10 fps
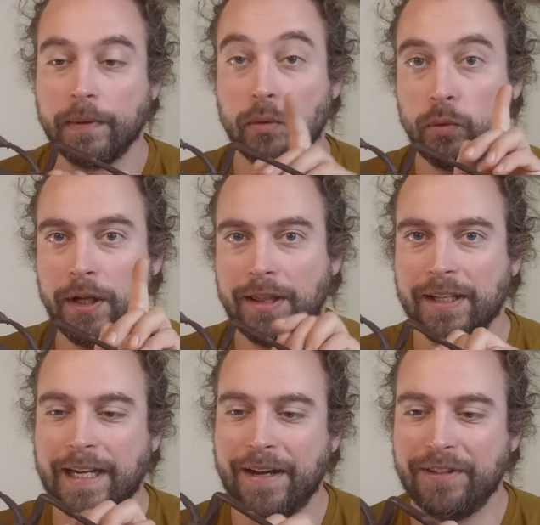With
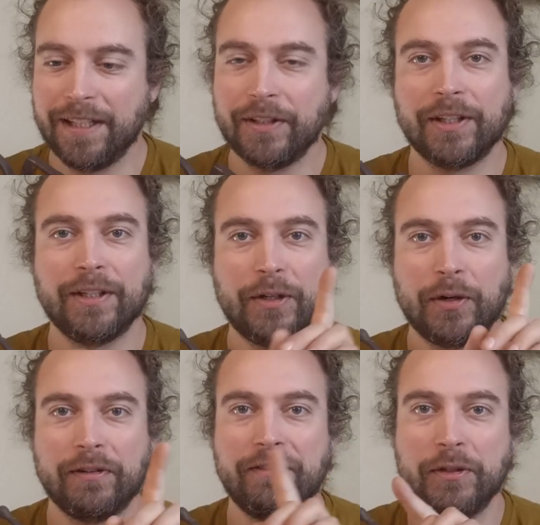the caveat that there
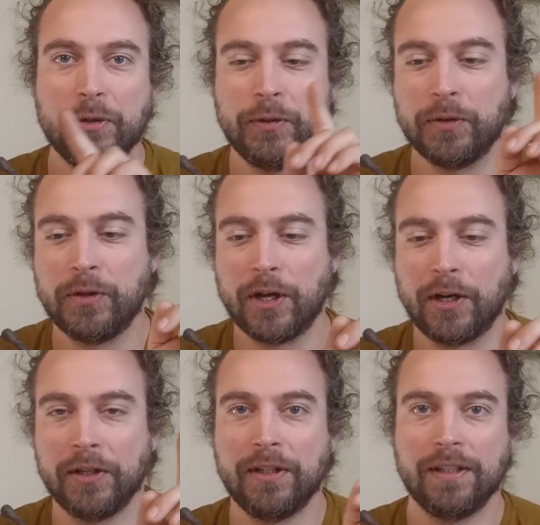are a few
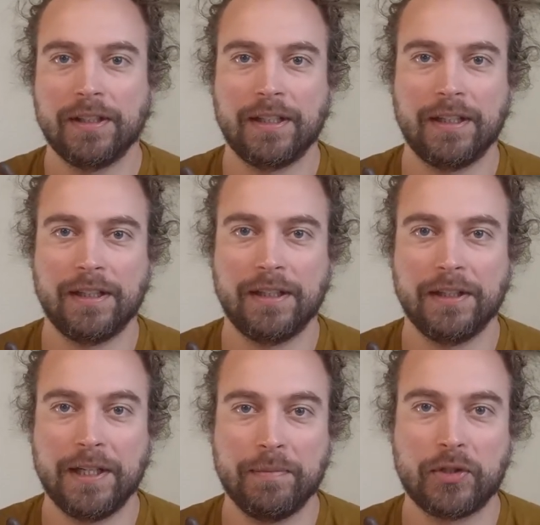
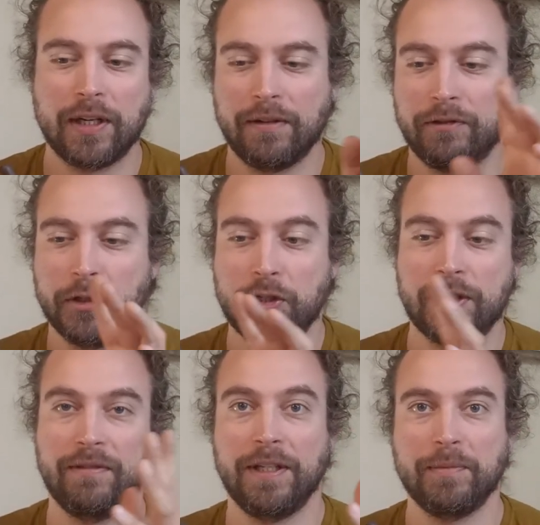non-Nimcha
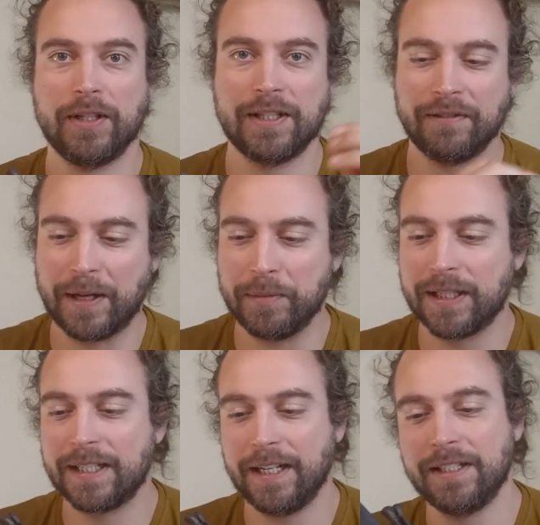versions of Nimchas, if that
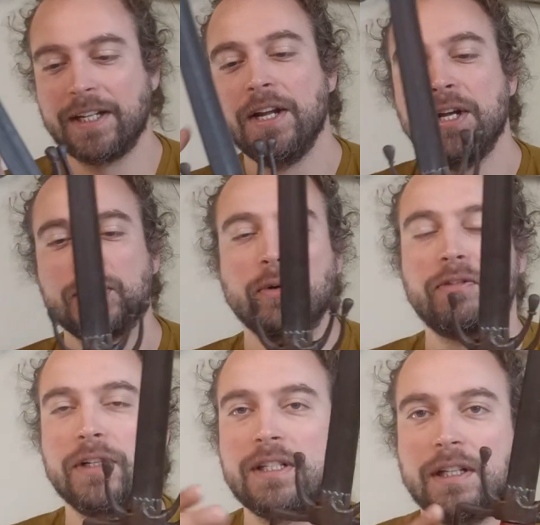makes sense. So
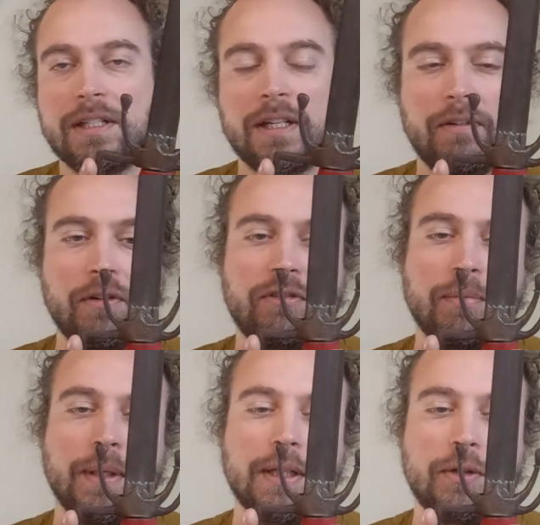for instance, if you're
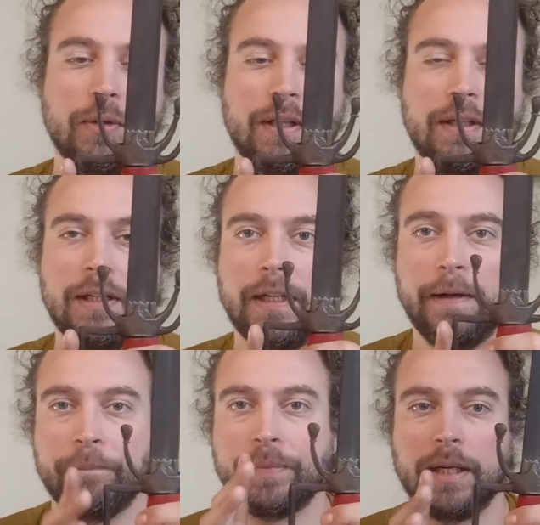familiar with
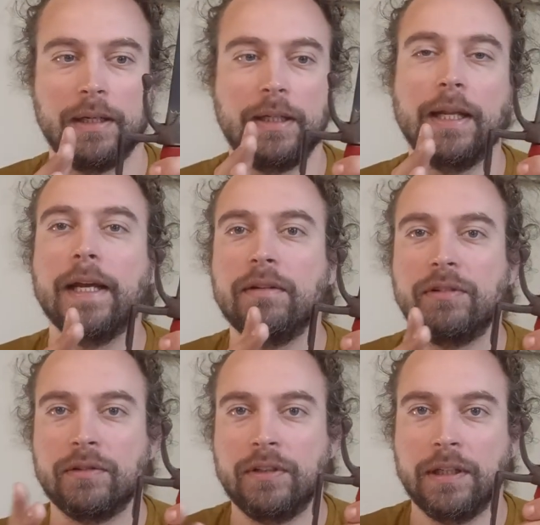the glaive
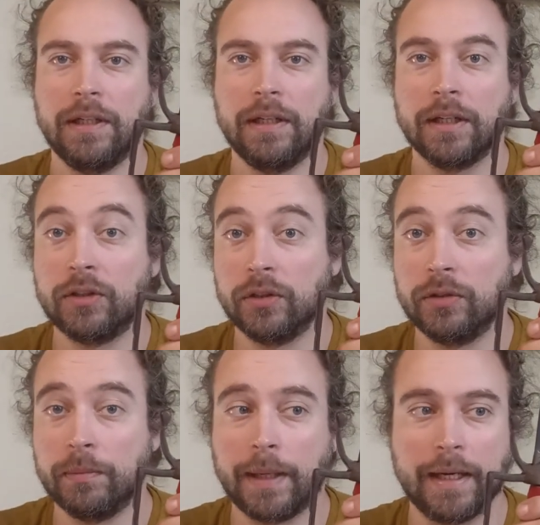of the École
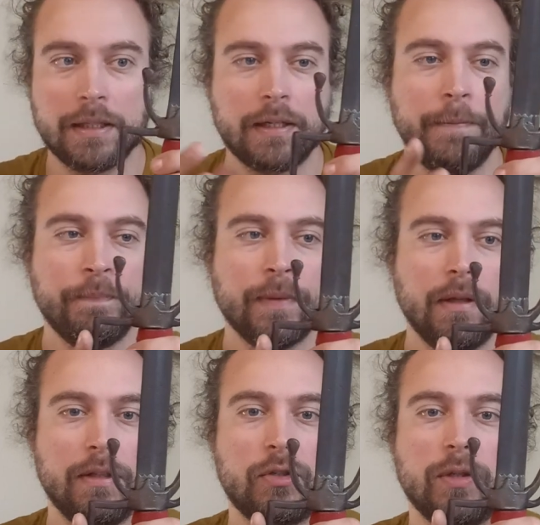de Mars,
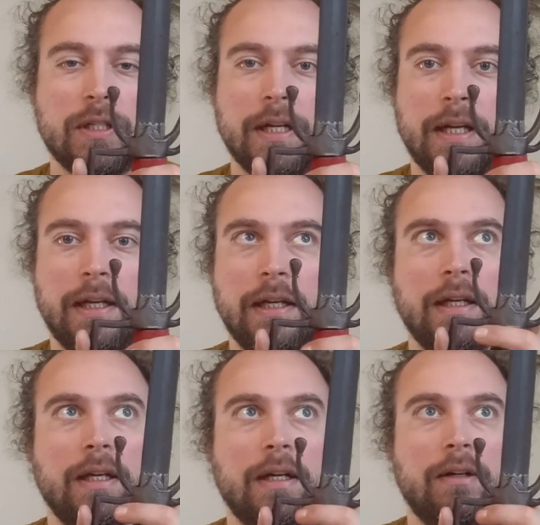this was
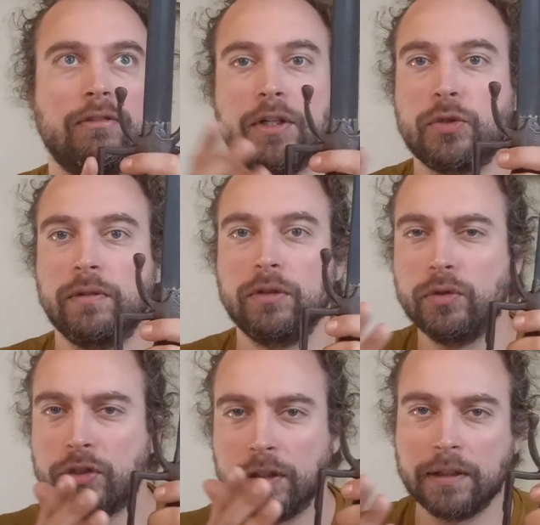a French
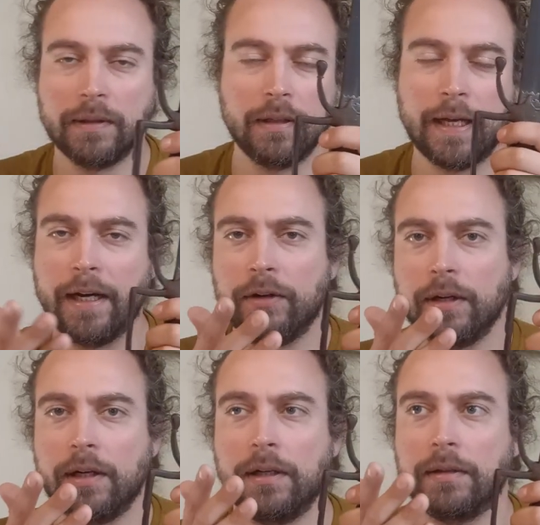Revolution
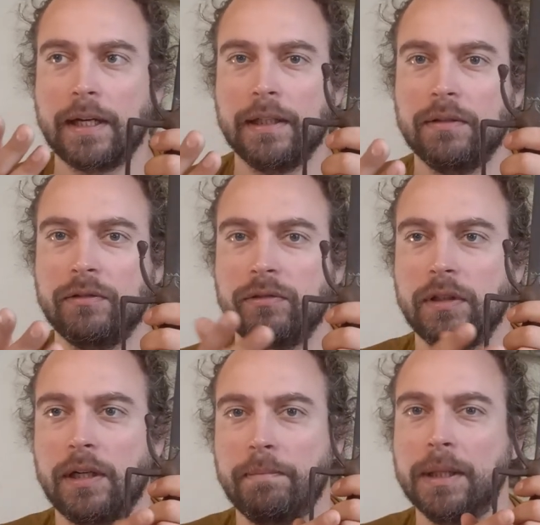era kind
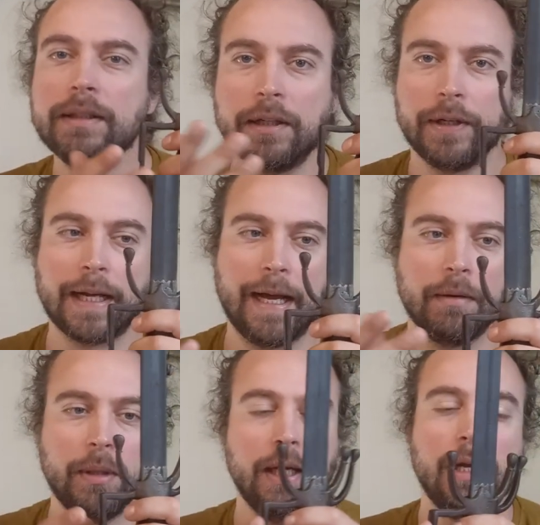of military
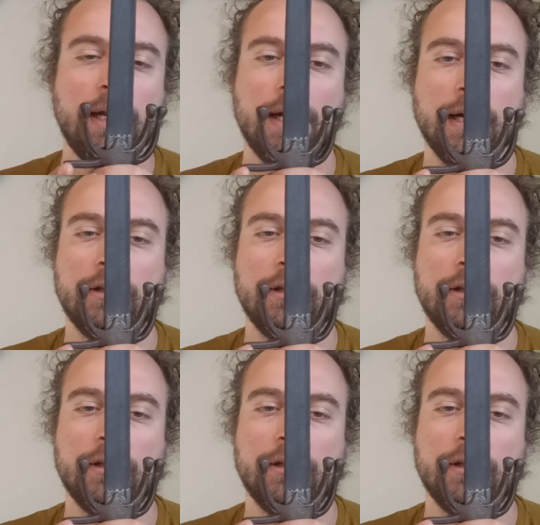academy, and